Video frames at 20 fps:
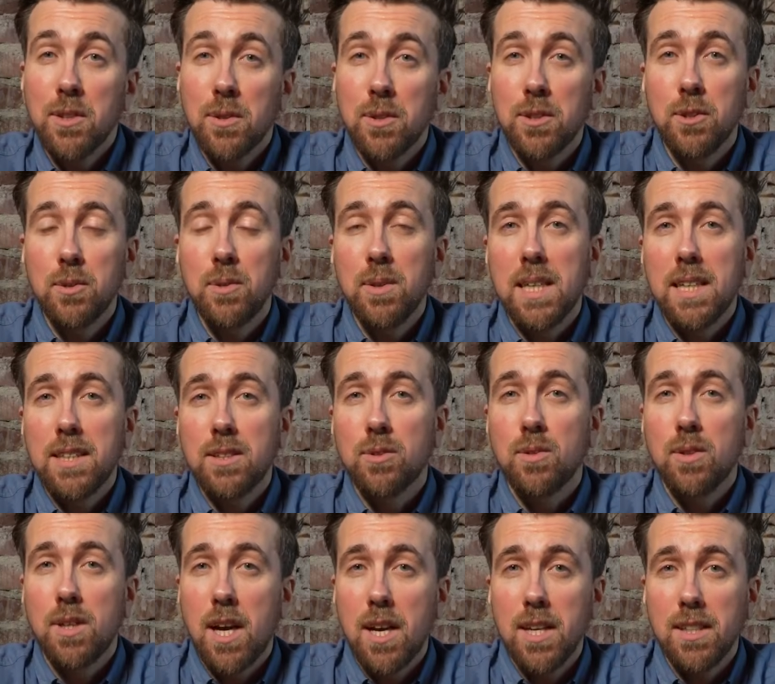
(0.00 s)
you can do is
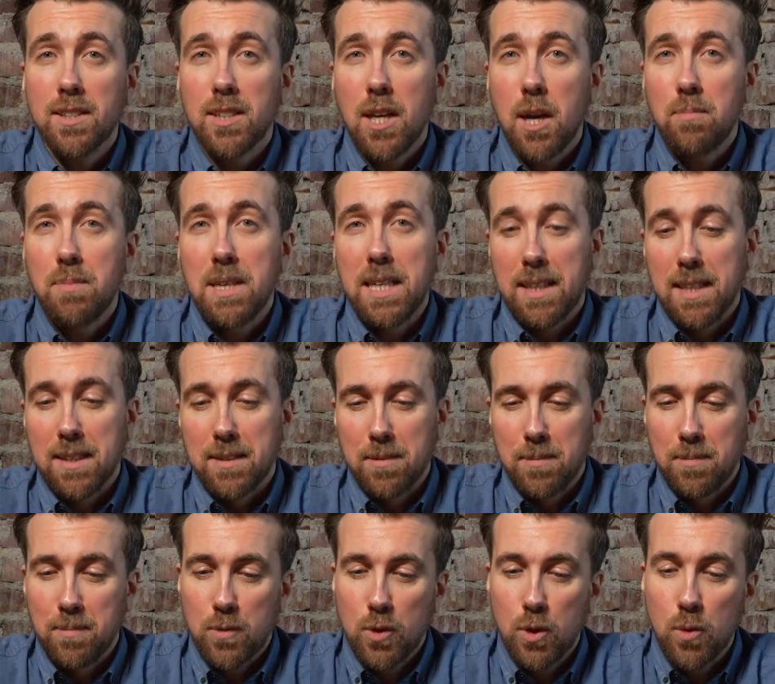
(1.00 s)
to light a beacon.
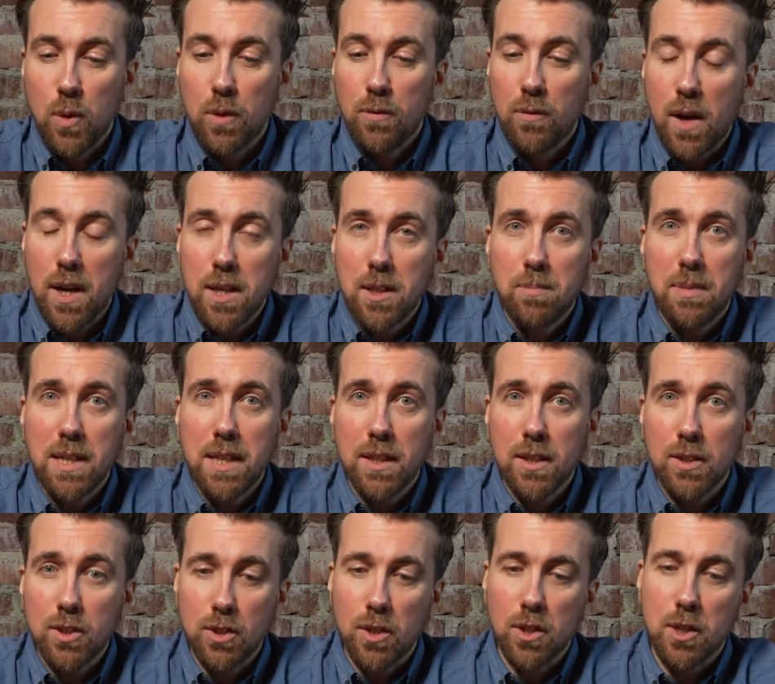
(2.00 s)
You will find
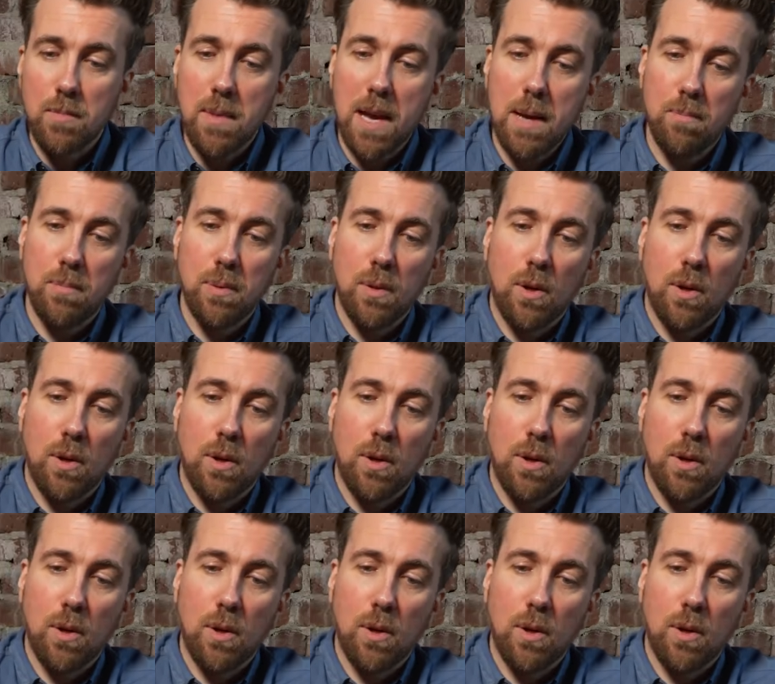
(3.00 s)
beacons on the map